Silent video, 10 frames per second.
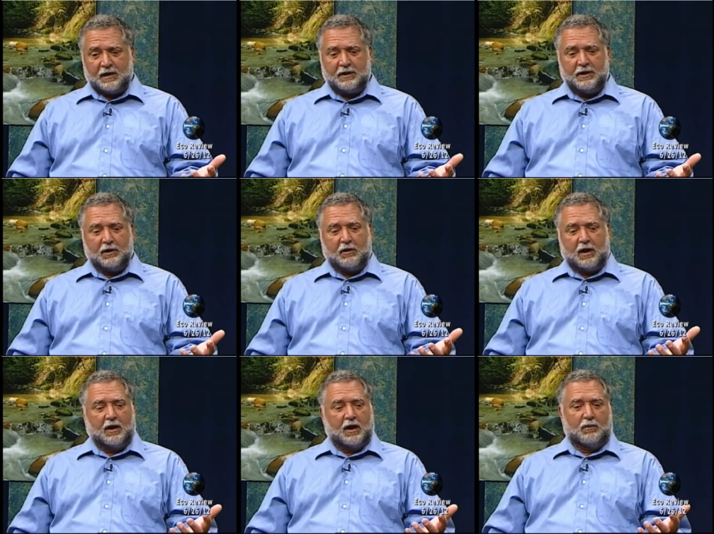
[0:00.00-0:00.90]
You know,
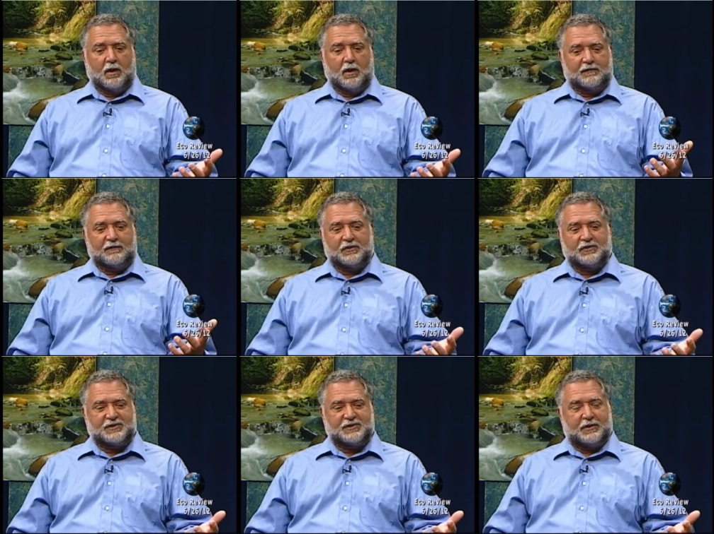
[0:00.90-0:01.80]
our, our wonderful
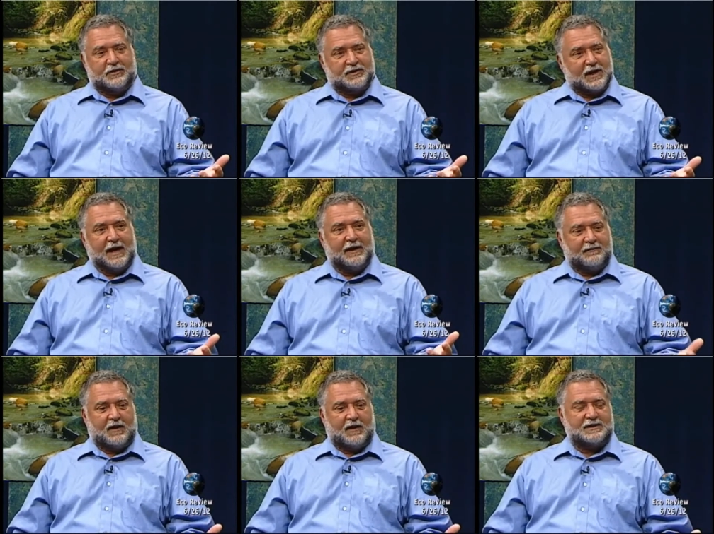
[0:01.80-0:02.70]
Senator
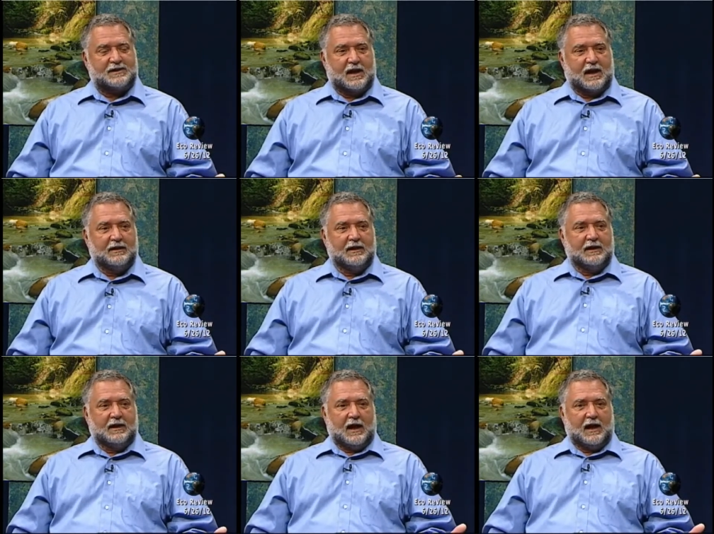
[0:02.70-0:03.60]
Dianne Feinstein
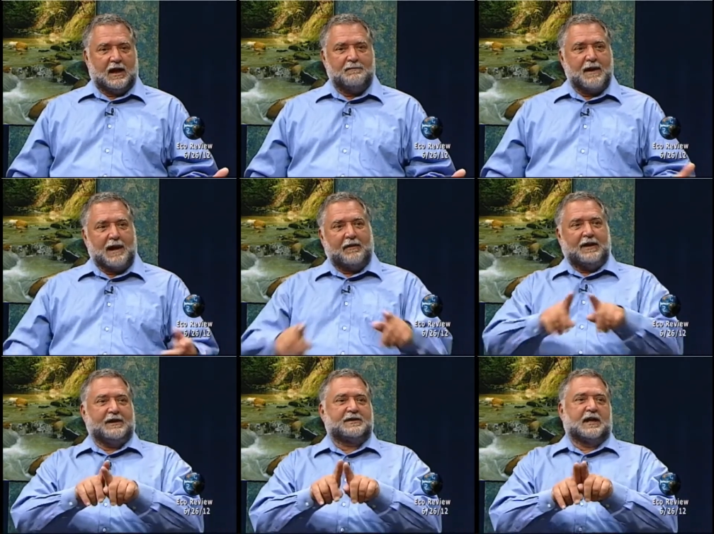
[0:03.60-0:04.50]
uh,
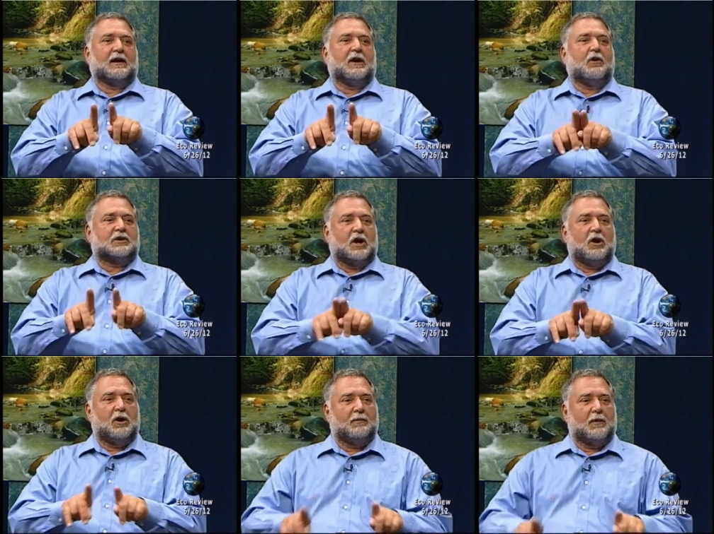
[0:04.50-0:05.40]
married uh,
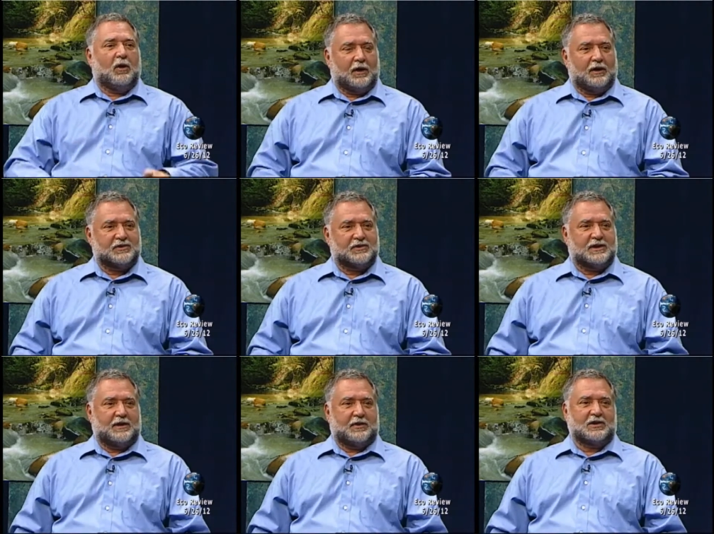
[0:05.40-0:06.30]
Oklahoma oil
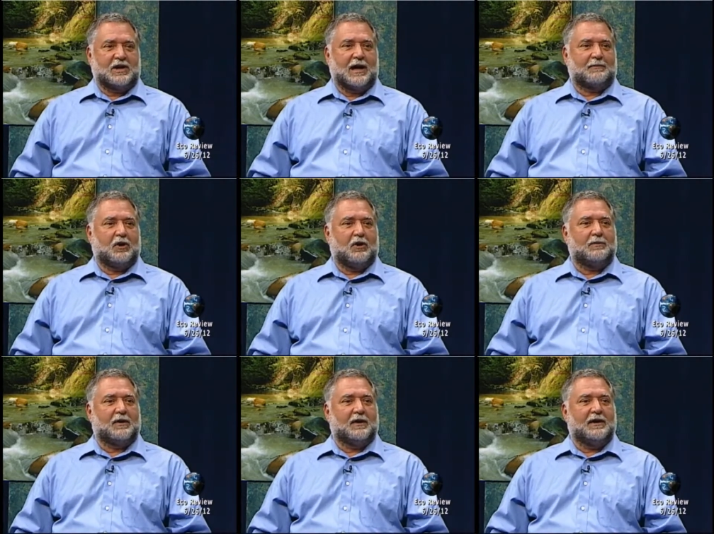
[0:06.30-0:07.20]
Senator Tom
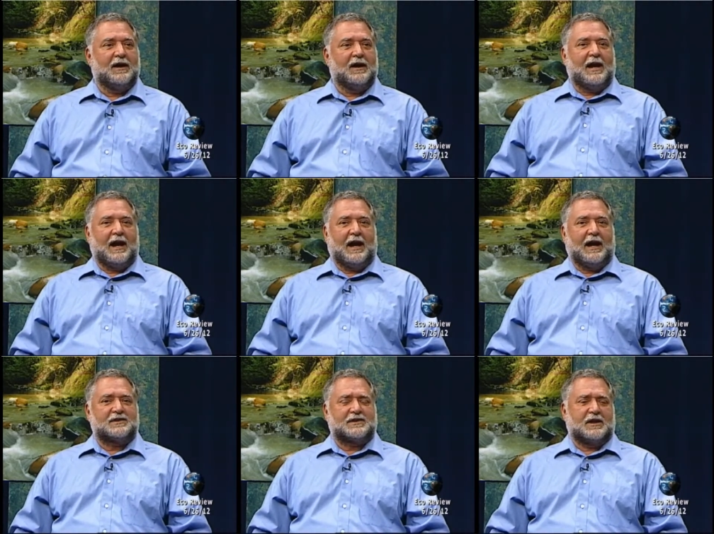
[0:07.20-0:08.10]
Coburn
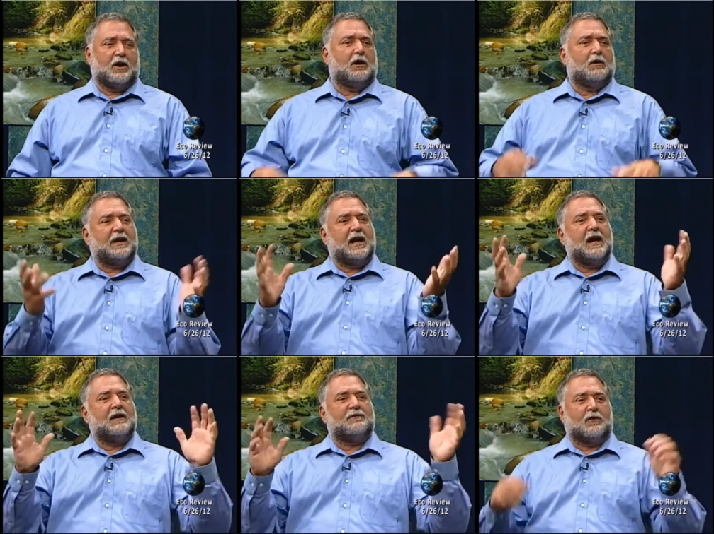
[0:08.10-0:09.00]
and said, oh, we
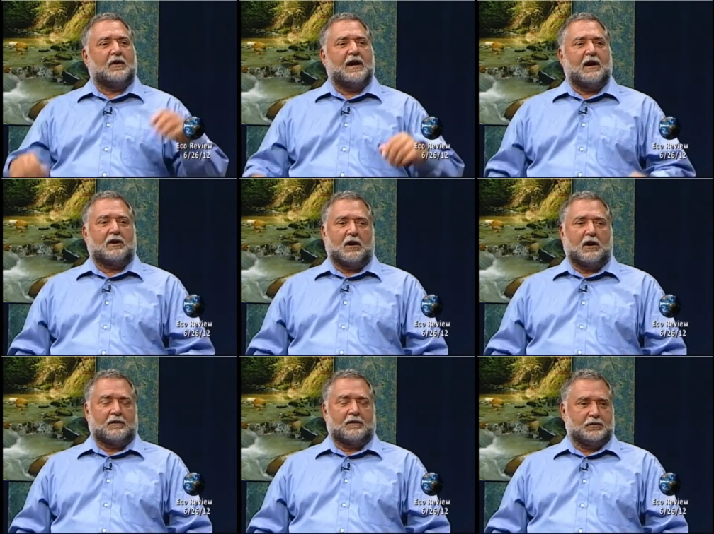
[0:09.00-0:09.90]
can't afford
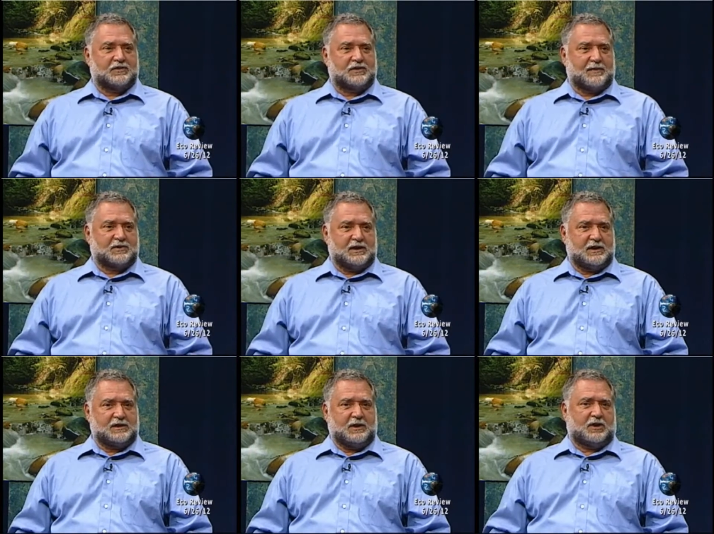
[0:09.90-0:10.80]
alcohol fuel
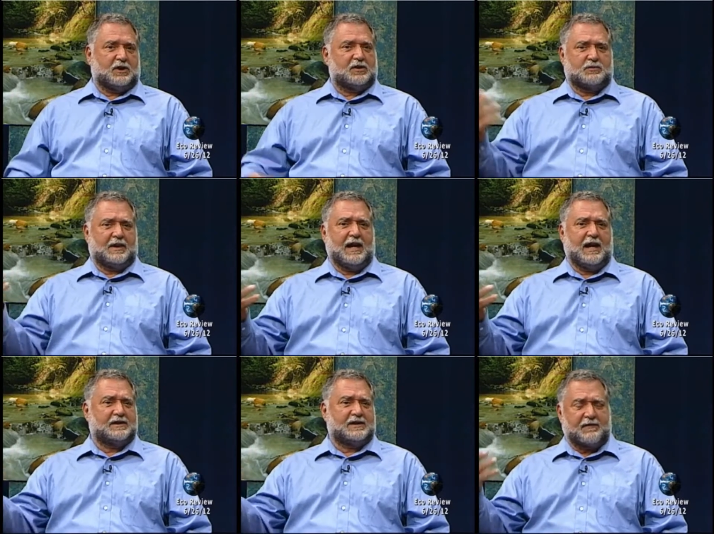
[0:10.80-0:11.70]
subsidies because we
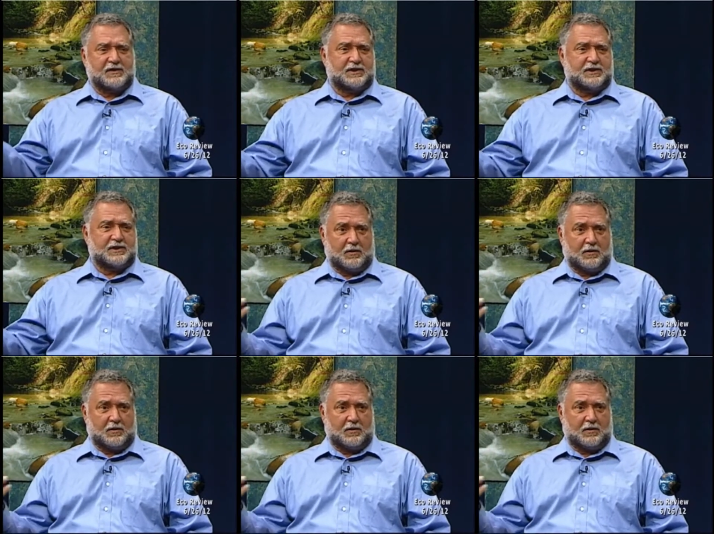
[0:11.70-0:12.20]
have a deficit